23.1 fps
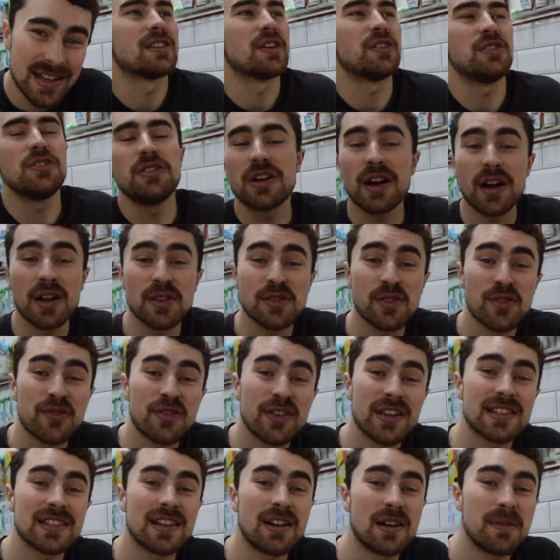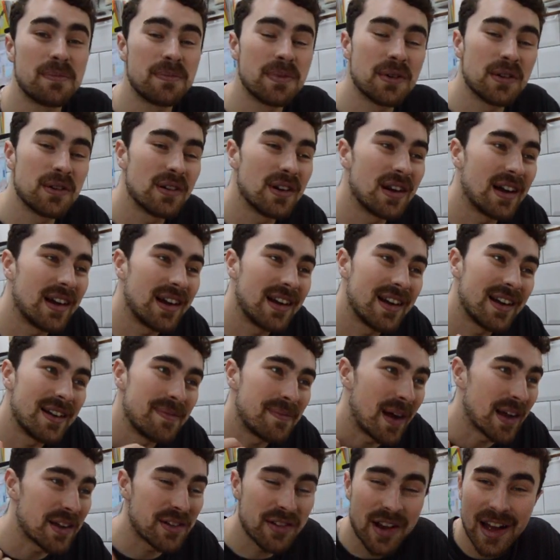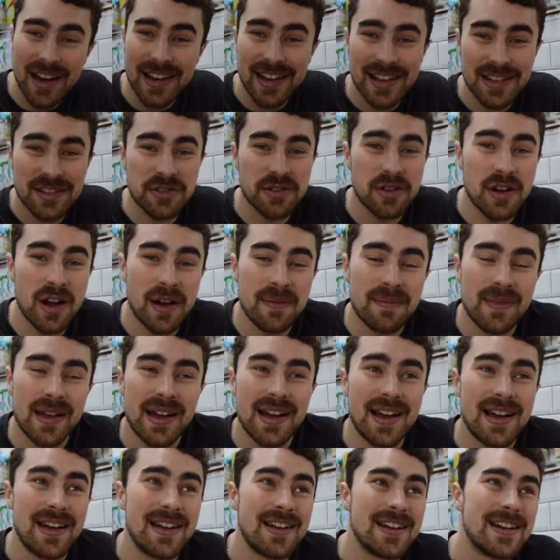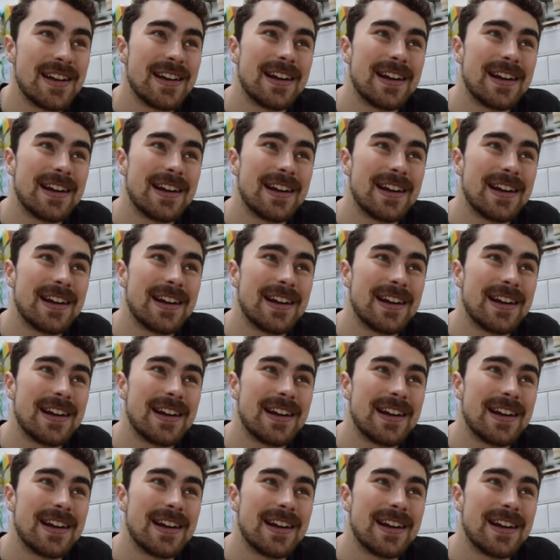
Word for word: So, Newcastle, for example, uh, my granddad grew up there.